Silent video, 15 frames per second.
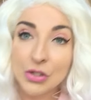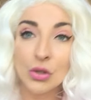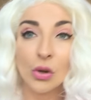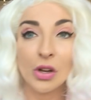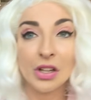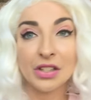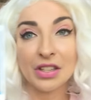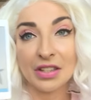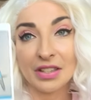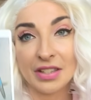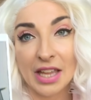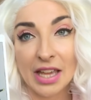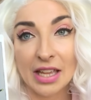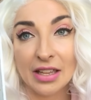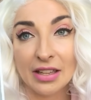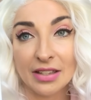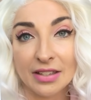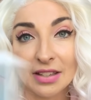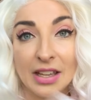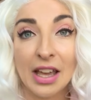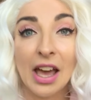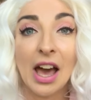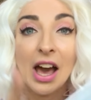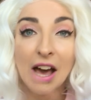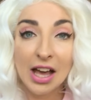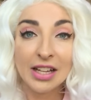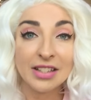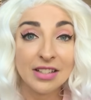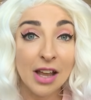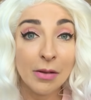Swords says
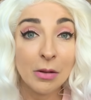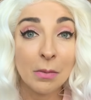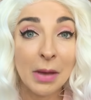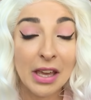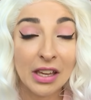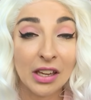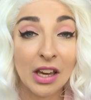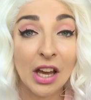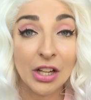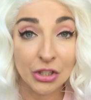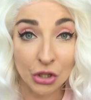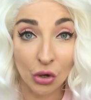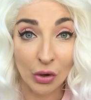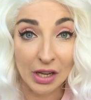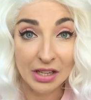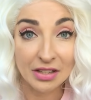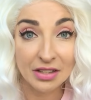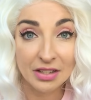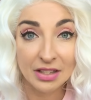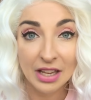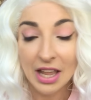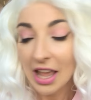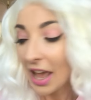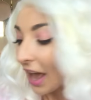it's time to make a choice.